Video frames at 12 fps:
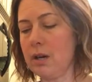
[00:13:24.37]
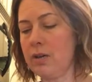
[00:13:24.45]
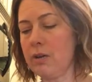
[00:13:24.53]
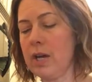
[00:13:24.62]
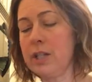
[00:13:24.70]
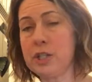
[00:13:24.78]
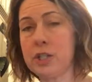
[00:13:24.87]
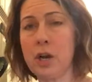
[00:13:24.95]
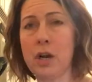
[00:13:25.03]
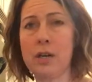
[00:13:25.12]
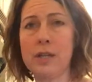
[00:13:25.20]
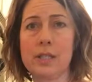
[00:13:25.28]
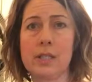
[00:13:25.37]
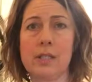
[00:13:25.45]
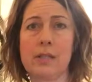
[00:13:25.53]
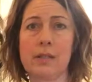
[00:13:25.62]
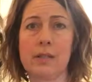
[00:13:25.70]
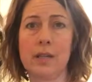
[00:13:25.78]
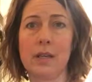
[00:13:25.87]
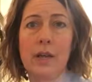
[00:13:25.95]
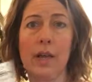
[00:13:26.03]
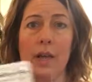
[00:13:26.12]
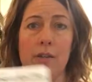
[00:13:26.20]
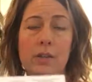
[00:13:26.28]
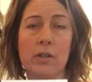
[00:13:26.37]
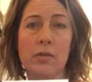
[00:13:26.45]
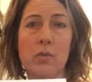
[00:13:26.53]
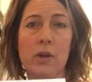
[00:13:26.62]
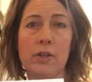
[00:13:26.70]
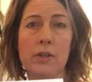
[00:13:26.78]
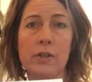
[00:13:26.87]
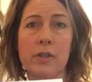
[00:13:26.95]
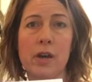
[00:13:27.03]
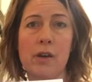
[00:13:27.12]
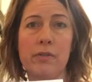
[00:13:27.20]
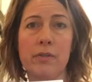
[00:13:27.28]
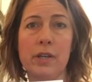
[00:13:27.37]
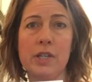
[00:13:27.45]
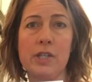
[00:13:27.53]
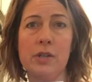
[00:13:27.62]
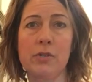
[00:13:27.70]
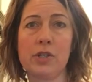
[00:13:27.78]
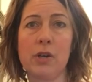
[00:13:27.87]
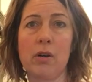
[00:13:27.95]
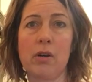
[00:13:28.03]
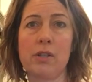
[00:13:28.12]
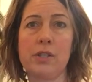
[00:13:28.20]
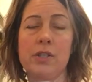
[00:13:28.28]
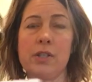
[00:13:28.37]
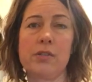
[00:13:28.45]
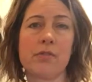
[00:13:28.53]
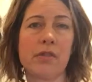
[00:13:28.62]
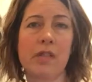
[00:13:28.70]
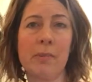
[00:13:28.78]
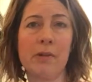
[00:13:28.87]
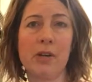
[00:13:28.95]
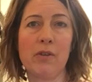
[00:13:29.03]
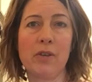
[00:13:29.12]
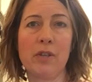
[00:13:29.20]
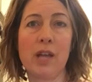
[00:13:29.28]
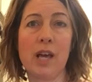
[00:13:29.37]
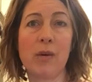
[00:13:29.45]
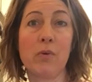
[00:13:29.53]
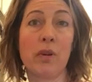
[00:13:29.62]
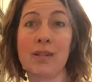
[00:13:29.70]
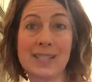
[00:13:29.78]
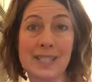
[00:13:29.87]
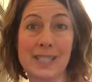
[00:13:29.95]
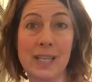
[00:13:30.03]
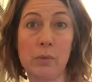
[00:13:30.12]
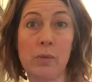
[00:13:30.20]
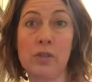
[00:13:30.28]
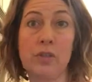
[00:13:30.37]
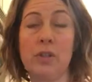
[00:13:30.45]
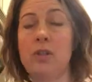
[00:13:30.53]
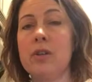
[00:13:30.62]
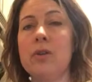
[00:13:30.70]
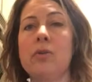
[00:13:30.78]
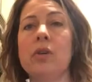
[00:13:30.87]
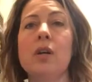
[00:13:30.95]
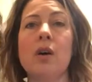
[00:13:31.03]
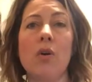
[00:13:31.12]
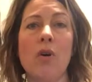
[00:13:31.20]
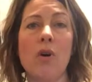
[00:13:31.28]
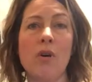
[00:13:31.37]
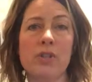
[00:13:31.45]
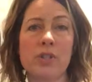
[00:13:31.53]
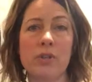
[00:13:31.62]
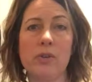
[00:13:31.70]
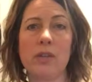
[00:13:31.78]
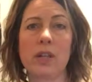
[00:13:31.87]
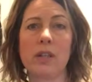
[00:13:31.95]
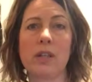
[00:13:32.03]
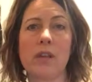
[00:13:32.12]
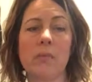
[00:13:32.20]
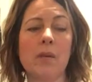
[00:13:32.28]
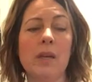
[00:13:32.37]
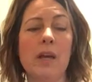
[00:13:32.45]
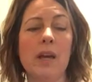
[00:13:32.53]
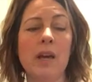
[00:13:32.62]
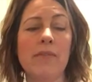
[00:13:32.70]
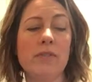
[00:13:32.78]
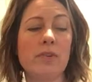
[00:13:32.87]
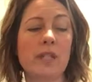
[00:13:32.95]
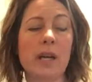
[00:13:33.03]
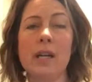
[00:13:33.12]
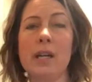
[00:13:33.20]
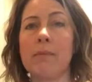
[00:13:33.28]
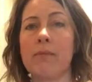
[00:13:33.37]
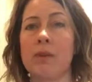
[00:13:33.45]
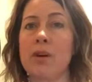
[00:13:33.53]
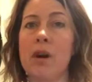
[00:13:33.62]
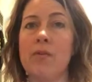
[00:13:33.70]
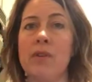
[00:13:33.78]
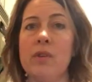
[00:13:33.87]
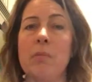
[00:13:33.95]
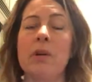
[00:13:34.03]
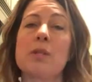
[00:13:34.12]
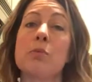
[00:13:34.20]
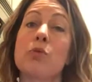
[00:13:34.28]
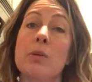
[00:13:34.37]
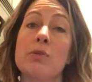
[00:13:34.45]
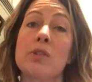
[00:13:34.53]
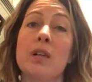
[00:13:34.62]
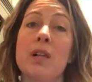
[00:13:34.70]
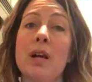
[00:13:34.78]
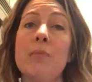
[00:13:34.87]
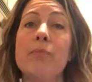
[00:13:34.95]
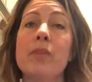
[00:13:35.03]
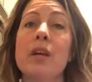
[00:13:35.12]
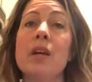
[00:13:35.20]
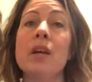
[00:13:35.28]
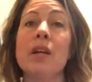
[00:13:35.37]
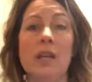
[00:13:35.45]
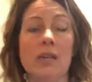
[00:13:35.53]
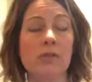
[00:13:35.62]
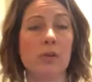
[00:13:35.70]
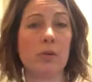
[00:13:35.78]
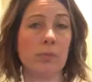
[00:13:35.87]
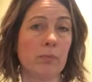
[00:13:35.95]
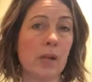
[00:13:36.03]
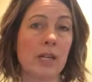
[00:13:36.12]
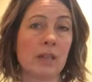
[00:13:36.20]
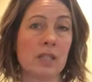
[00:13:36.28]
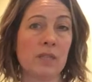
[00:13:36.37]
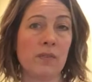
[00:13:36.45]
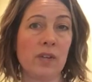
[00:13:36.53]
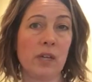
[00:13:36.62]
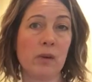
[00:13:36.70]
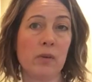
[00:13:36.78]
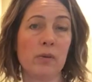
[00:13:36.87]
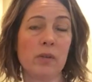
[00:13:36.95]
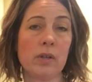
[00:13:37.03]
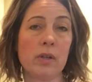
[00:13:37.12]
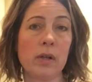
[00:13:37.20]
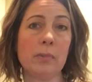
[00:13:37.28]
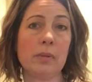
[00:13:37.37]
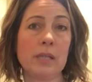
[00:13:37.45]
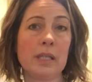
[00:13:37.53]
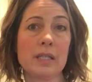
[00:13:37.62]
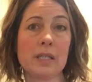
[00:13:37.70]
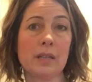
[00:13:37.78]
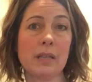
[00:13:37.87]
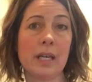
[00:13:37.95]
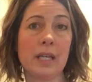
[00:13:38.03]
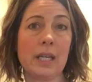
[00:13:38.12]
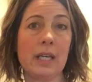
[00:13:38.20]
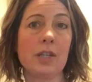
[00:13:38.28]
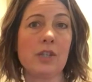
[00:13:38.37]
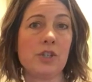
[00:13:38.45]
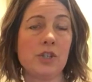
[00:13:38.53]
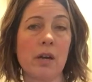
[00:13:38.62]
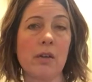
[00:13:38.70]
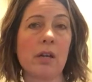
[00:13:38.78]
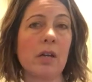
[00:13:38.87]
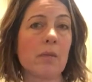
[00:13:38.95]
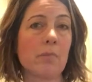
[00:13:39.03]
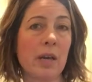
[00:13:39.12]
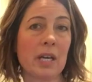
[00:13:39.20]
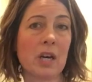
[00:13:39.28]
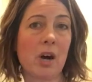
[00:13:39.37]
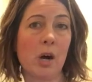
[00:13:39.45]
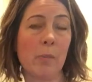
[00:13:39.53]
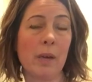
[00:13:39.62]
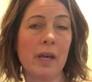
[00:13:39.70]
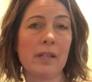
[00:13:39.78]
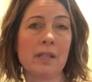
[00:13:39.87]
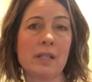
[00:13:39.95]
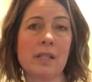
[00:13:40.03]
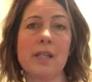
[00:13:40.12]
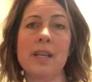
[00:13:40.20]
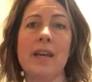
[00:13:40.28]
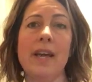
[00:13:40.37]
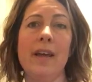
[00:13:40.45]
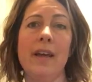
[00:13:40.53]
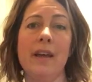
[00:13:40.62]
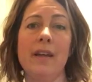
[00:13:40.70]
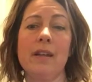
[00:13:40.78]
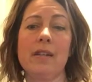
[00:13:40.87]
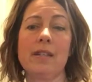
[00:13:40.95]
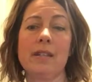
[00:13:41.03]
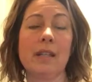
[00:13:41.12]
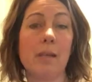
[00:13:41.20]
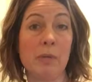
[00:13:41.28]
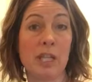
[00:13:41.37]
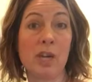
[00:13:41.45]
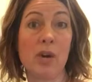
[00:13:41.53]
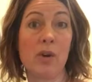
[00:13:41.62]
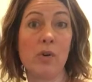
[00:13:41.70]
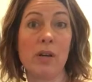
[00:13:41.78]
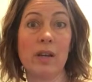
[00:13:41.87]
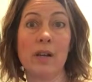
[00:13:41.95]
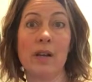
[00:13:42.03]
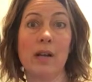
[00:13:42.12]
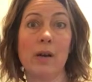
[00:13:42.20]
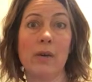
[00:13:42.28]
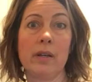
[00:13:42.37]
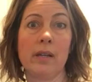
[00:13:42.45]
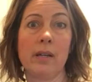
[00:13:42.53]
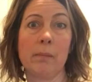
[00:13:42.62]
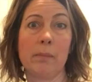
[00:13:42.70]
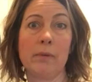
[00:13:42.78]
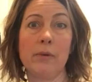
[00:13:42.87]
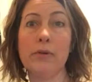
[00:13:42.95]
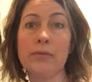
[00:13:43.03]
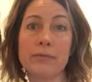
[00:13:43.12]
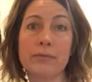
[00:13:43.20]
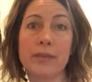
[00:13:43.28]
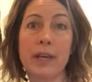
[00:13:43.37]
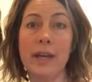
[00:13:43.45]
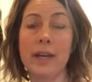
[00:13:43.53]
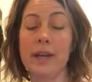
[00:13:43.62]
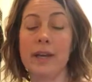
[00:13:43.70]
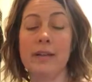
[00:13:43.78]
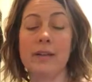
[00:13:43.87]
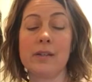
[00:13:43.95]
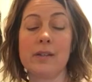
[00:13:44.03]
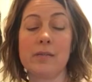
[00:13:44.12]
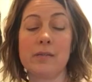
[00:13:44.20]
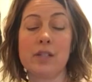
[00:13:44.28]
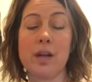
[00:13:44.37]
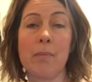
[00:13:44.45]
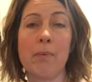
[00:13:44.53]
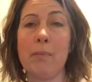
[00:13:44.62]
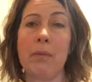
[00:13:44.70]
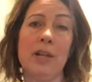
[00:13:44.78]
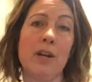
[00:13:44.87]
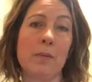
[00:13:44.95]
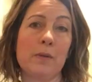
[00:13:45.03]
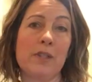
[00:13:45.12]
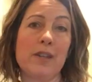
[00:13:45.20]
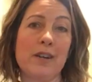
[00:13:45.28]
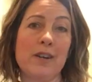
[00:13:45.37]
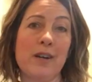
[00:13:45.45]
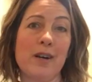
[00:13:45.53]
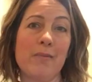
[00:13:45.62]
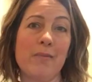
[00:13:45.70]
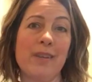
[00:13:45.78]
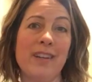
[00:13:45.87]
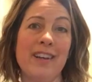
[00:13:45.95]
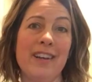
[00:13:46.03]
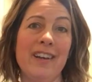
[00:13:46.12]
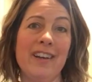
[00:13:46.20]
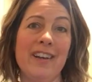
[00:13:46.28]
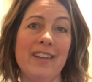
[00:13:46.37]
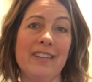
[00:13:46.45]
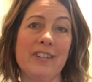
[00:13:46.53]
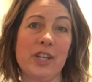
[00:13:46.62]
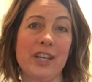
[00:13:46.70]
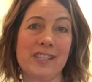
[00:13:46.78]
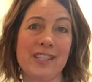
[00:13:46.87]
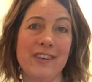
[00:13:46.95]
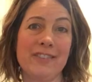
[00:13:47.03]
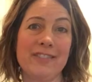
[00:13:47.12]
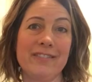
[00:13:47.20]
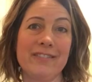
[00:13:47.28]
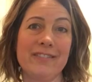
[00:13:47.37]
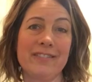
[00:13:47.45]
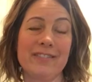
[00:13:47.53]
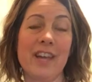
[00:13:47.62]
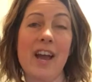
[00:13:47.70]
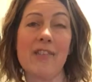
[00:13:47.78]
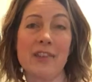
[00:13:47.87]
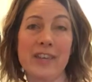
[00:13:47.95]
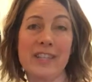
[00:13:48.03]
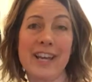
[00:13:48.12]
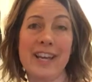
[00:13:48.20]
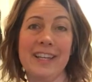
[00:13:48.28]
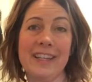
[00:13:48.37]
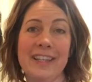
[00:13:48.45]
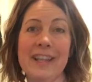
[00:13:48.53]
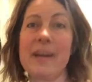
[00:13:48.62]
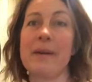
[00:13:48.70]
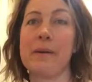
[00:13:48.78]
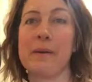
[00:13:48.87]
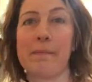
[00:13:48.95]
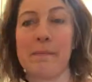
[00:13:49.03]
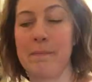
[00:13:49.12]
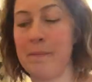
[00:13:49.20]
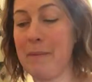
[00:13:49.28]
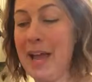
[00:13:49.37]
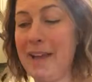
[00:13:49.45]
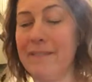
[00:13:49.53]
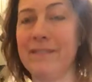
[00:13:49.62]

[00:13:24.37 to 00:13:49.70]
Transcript: grind charts and your water to coffee ratio charts. Let me know if you'd like one. I'll send one to you. Also, you'll get them if you sign up for our Coffee of the Month subscription club. If you like this video, please like it, share it, make a comment, and let me know how I can improve. And stop by beanhoppers.com and check us out. Have a great day. Bye.